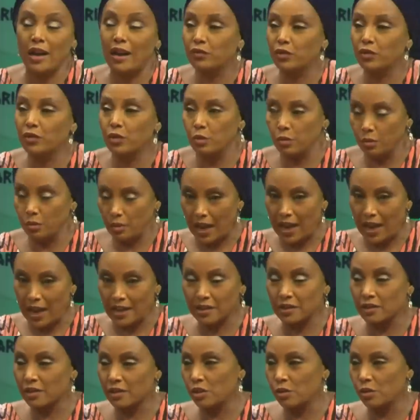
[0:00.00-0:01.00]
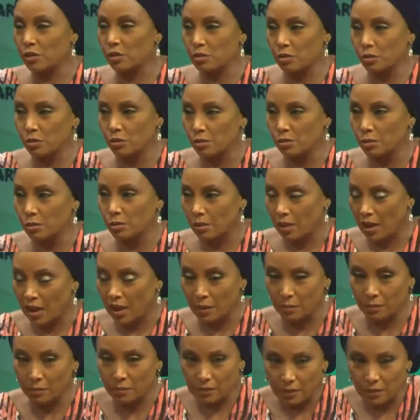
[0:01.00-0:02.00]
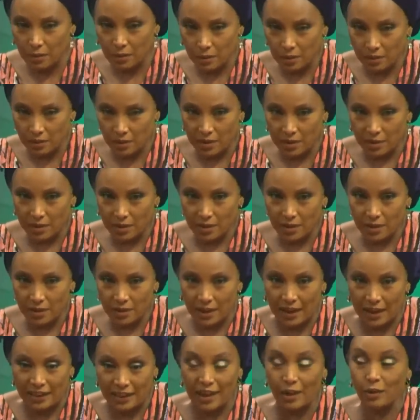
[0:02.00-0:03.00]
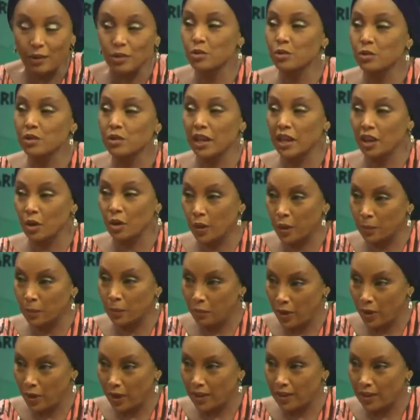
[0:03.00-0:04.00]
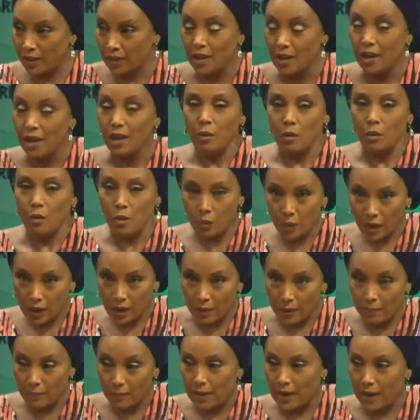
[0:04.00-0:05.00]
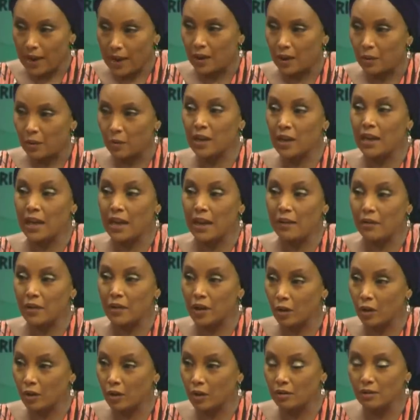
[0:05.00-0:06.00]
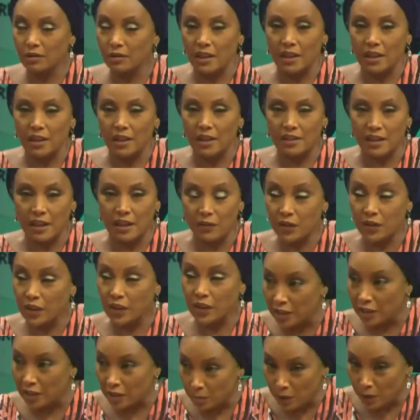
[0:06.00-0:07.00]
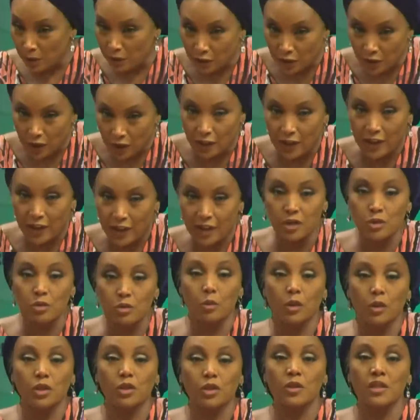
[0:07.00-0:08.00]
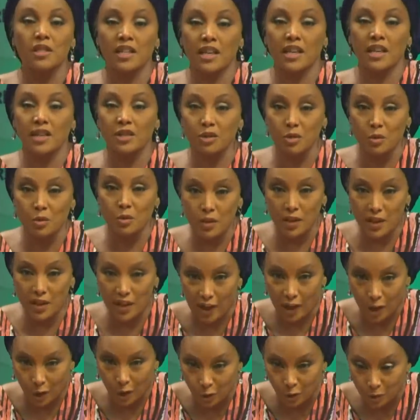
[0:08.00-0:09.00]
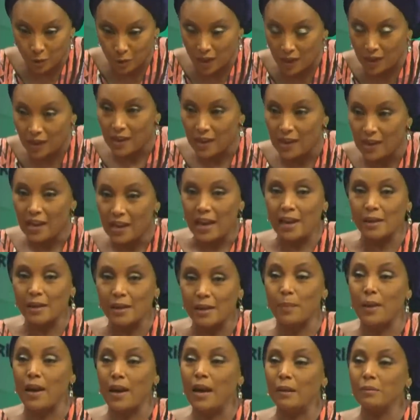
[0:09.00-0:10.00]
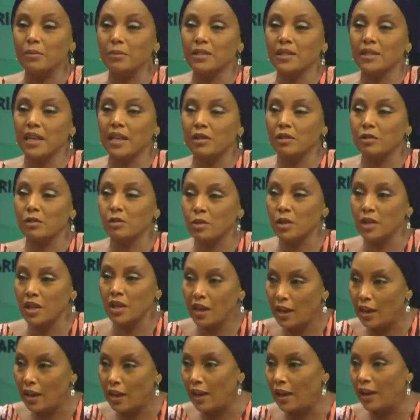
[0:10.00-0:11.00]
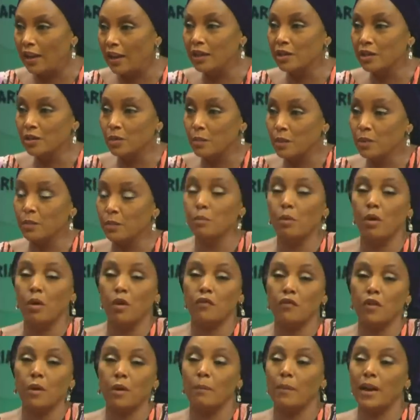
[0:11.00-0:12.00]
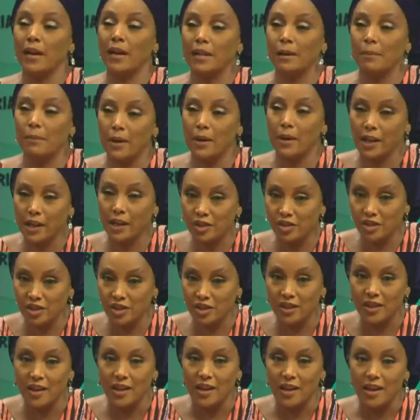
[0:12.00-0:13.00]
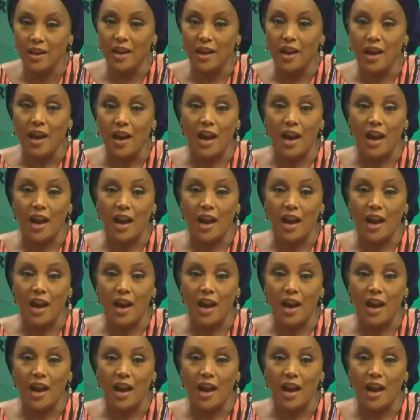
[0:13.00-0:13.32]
going to have to ask you to allow us to take a quick break. When we come back, we carry on delving a little bit further into what you intend to do with the economy and perhaps get to hear a little bit more from Malam Magashi.